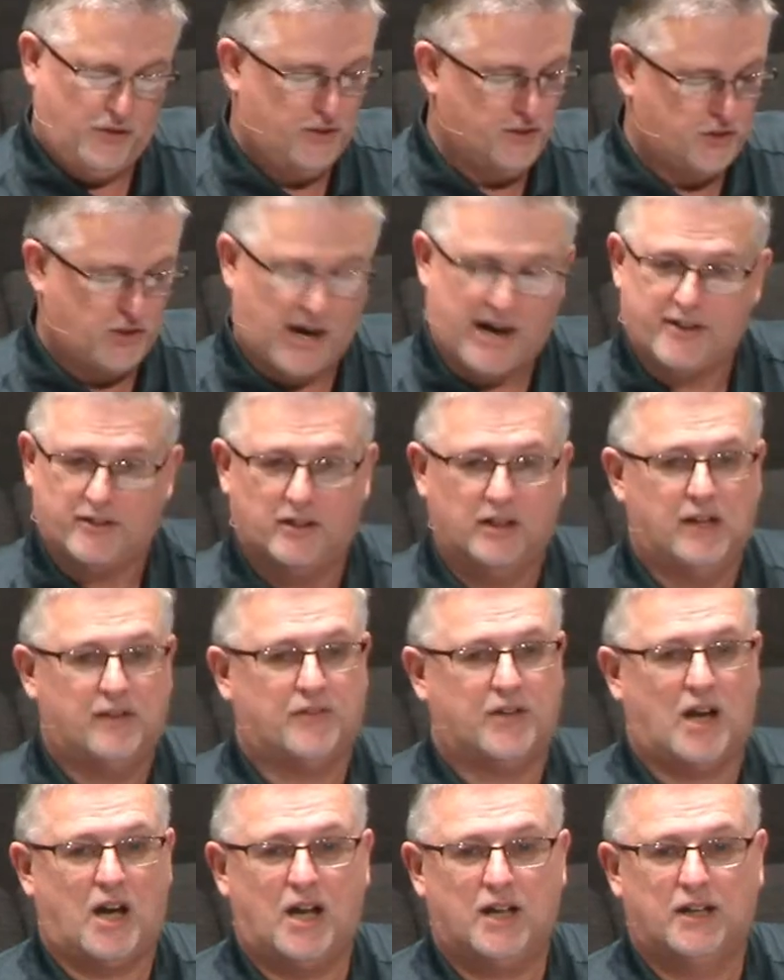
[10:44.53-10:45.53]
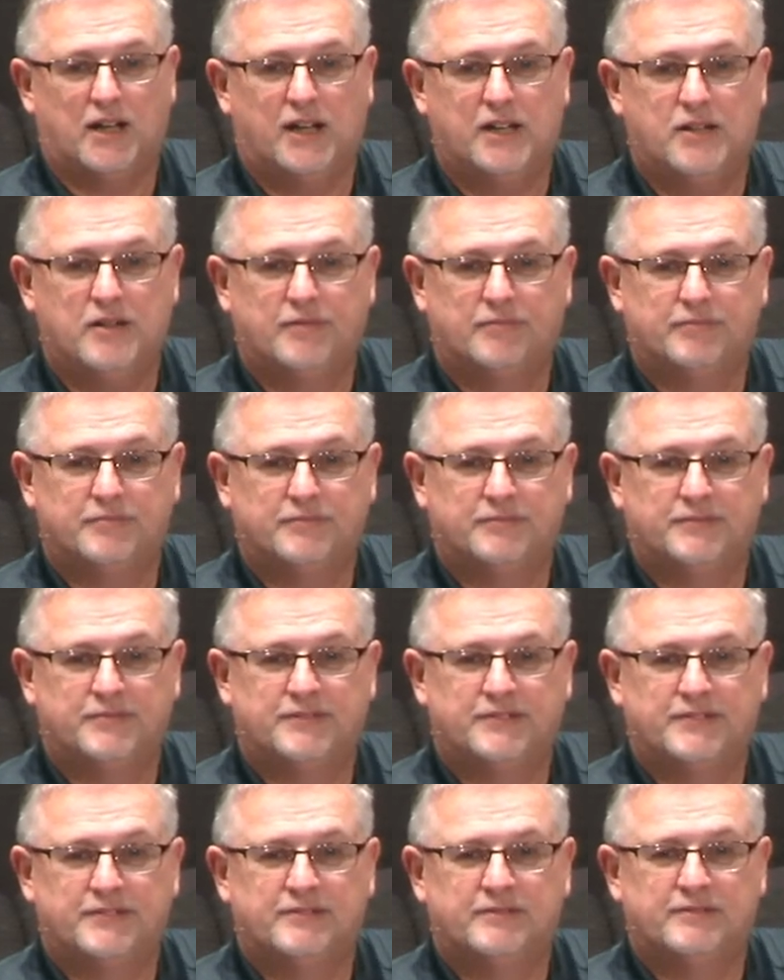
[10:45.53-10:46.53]
If you desire to live godly,
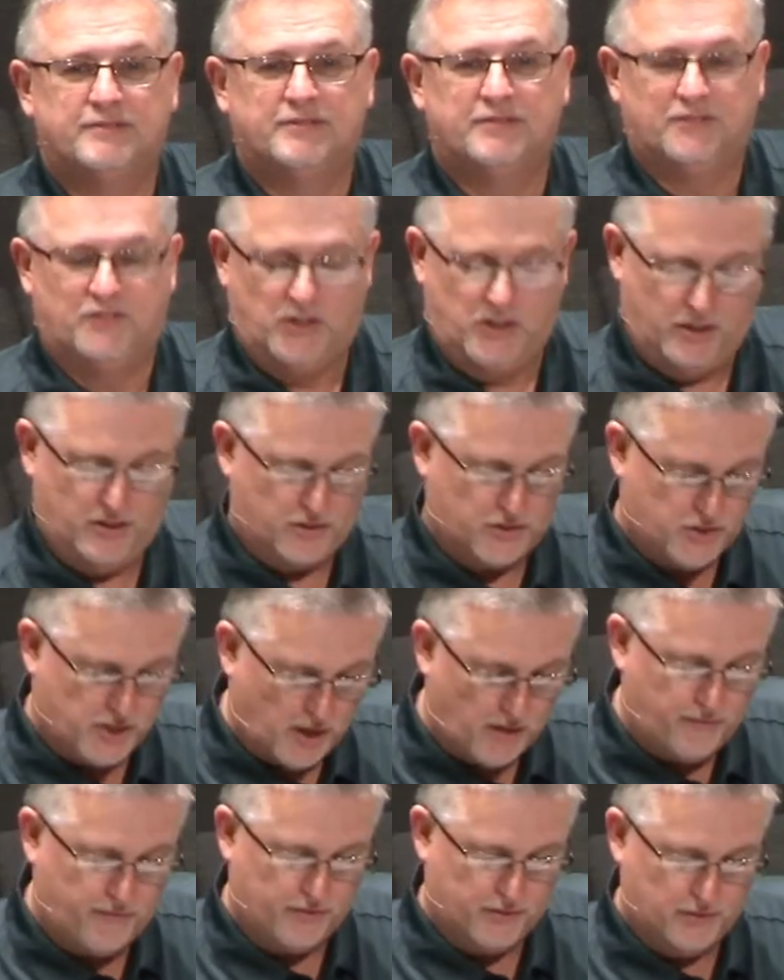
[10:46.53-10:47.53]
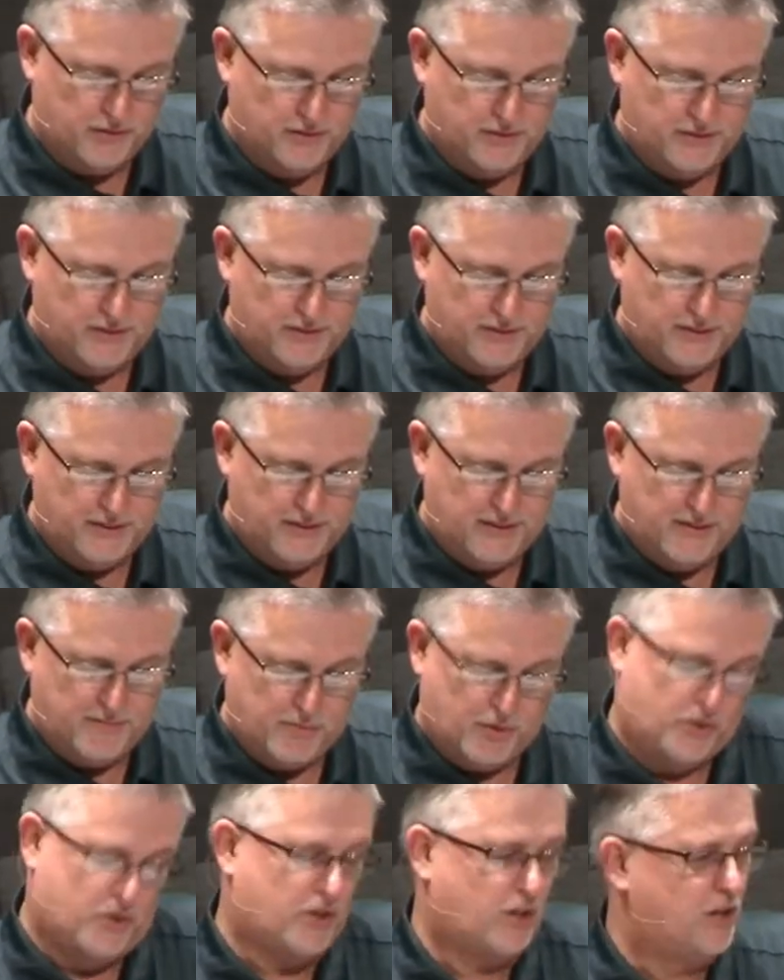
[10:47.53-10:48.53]
you're going to suffer
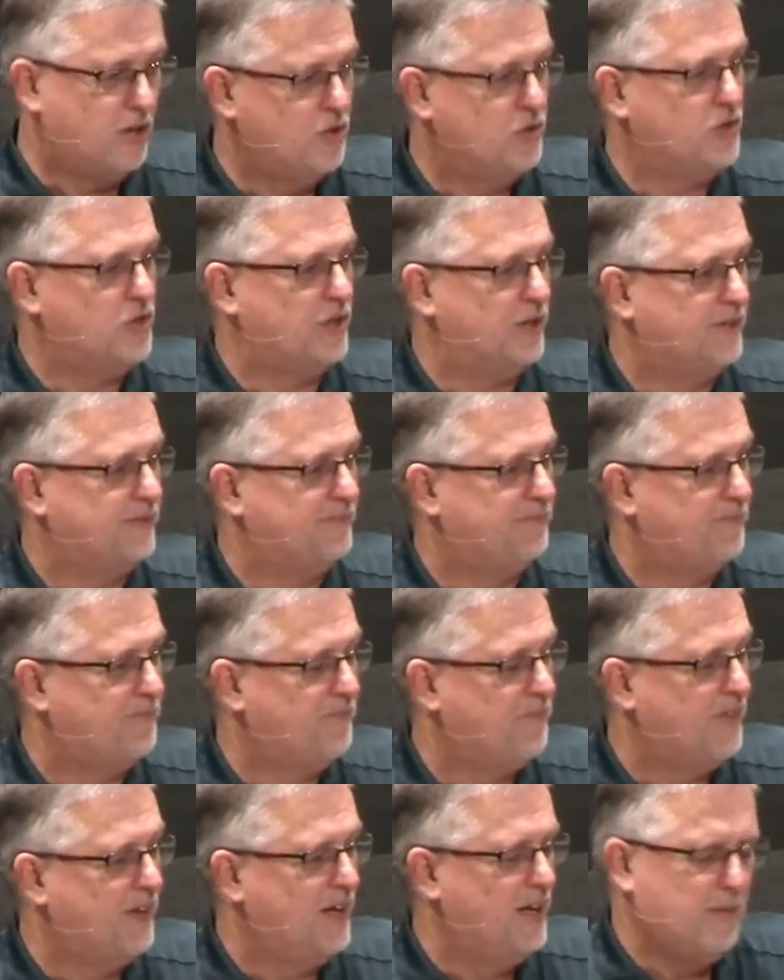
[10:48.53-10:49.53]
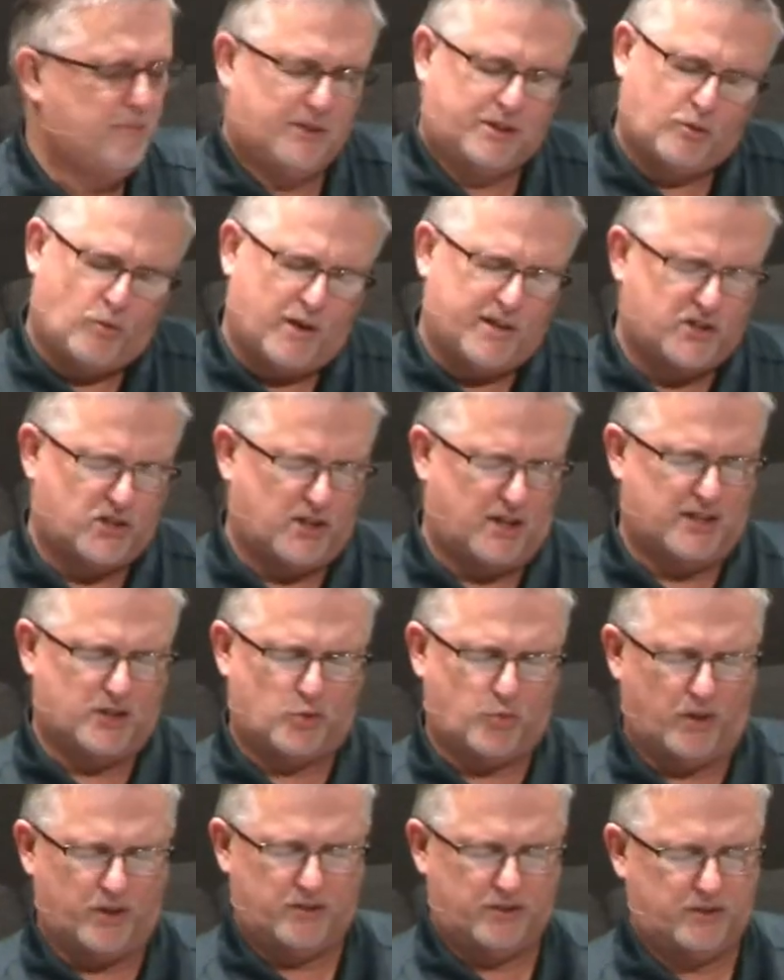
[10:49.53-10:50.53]
persecution. But the question
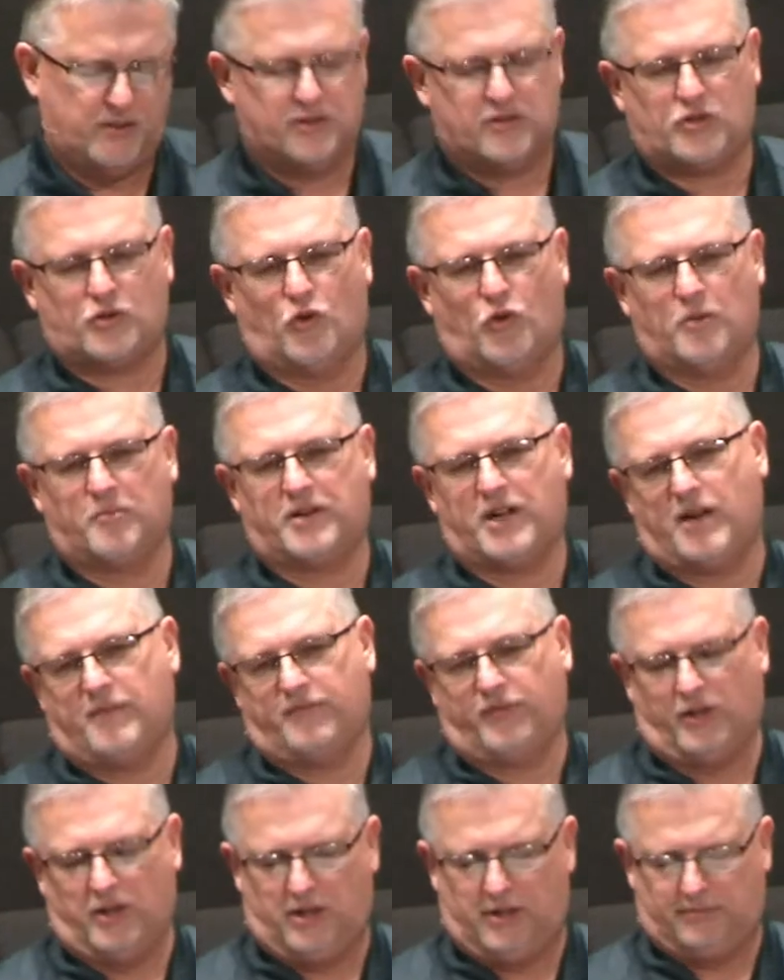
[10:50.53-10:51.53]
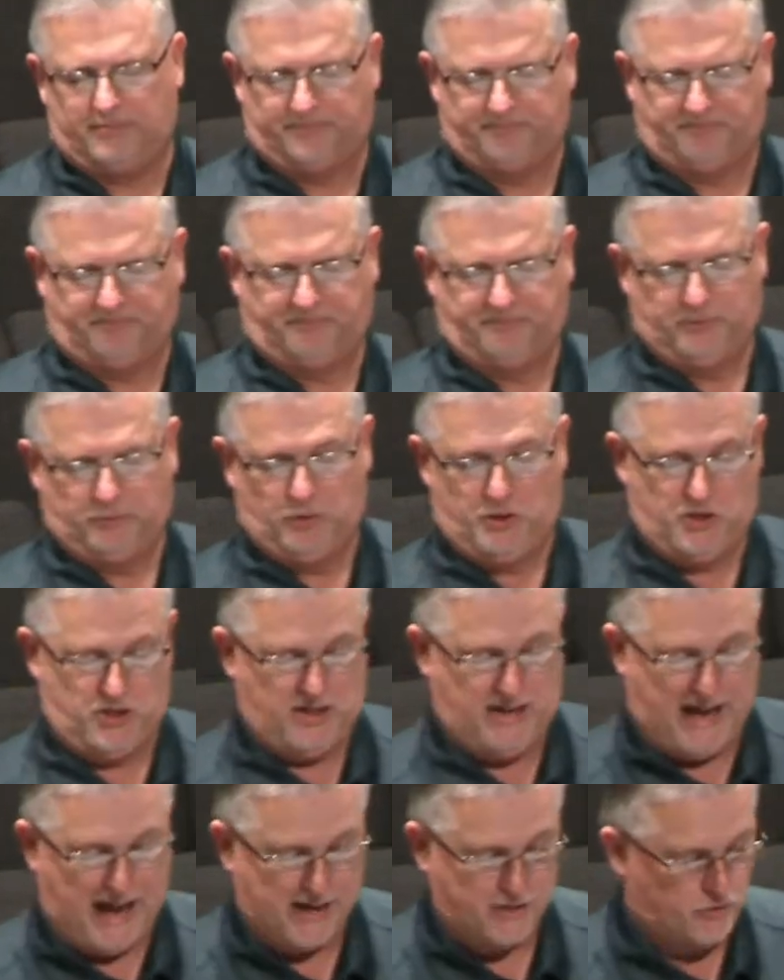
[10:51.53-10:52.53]
is, where did the storm come from? Was
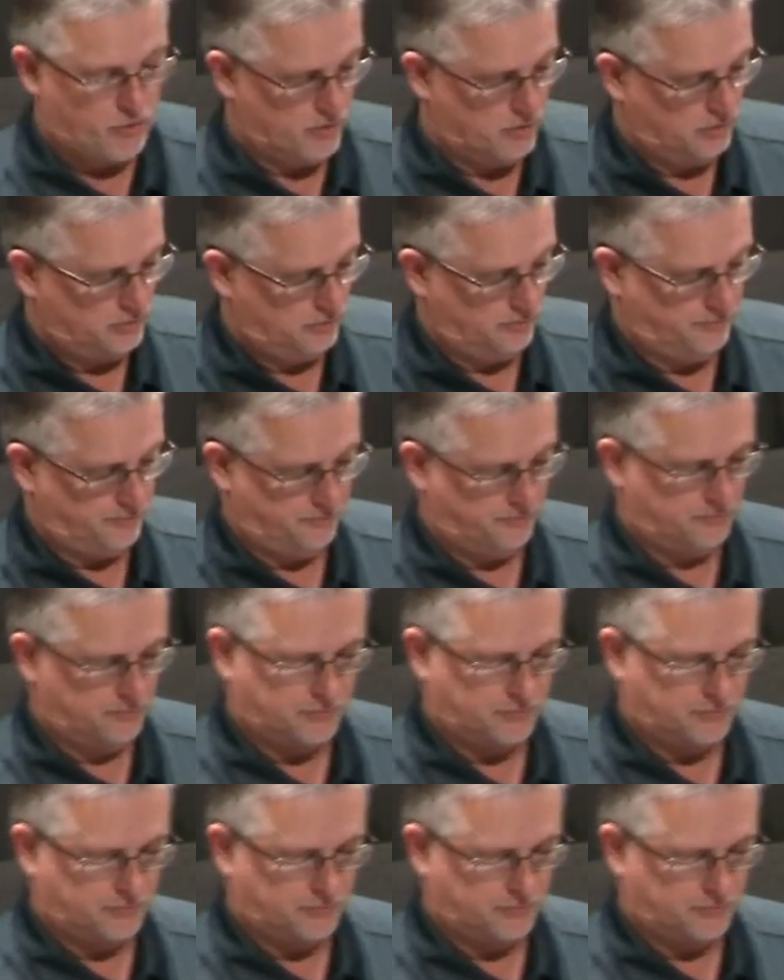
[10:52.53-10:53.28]
it natural?